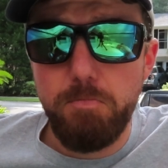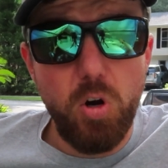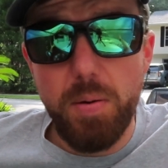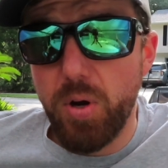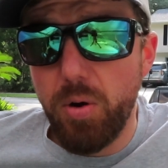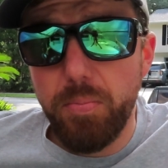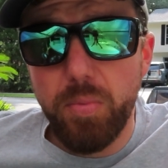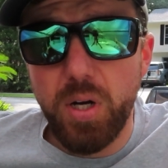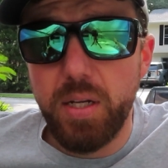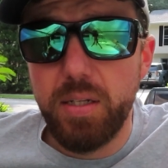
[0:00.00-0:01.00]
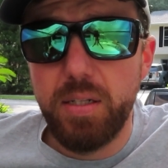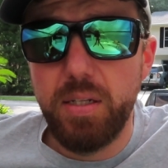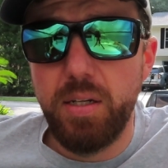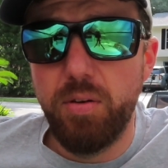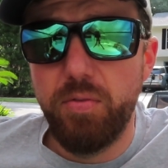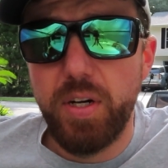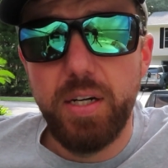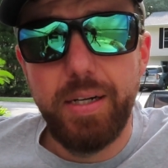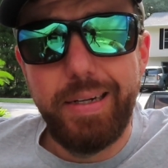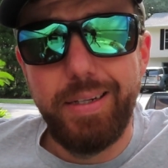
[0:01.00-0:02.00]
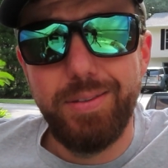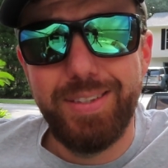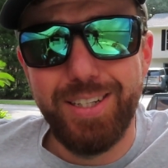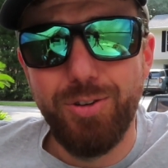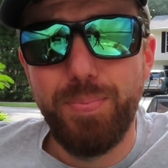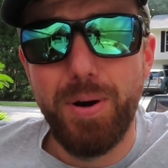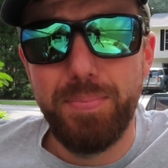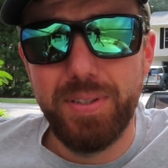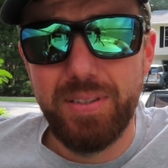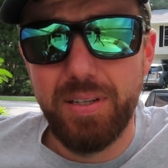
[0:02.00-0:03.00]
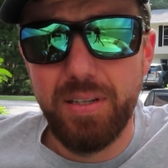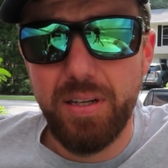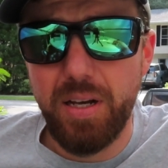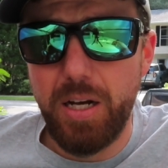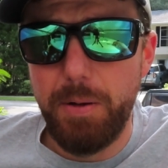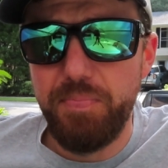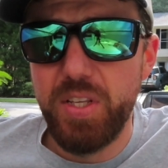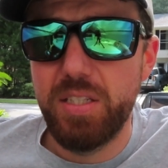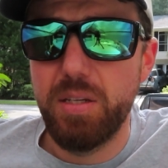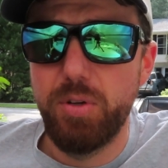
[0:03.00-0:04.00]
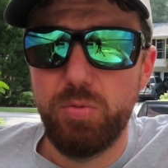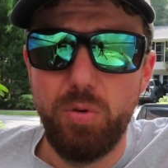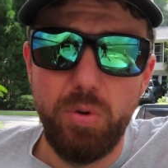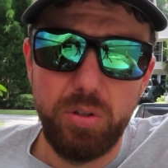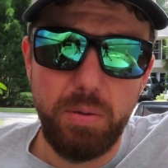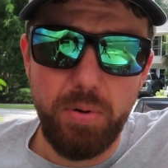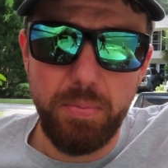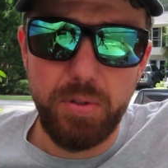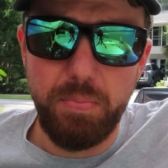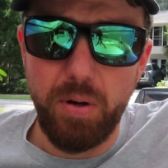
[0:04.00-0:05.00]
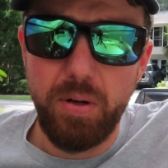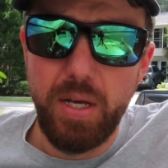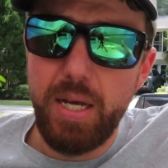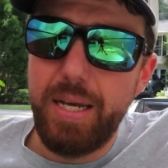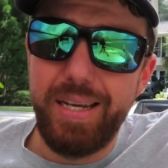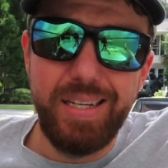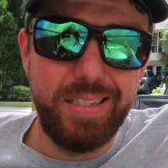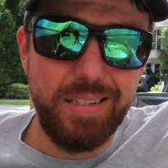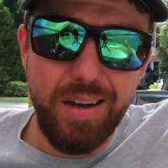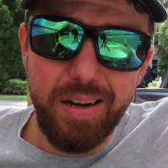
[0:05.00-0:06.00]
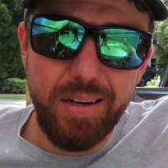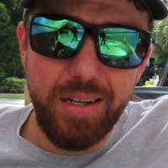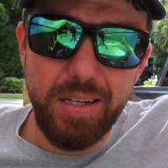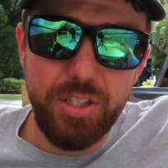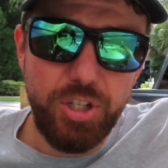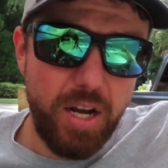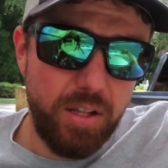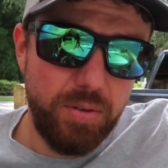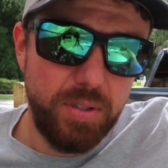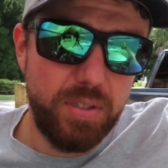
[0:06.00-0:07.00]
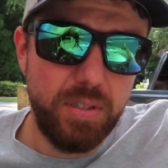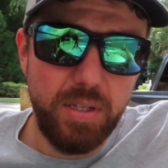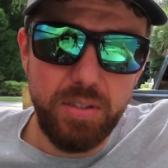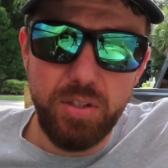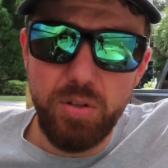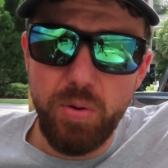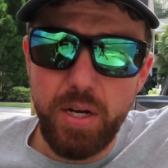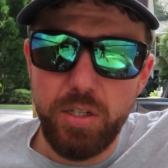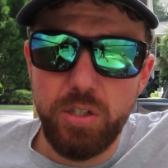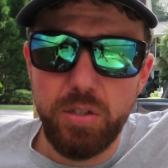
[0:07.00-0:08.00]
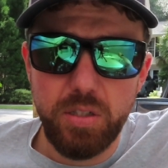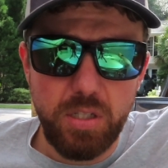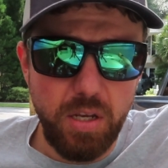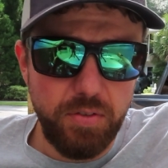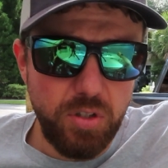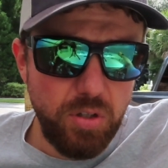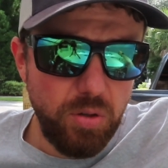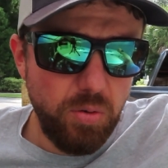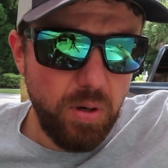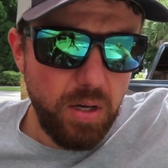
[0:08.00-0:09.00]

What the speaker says: Great boat, but you know, very single purpose. This is a much more multi-purpose boat. It's not going to get as shallow as the new age skiffs do,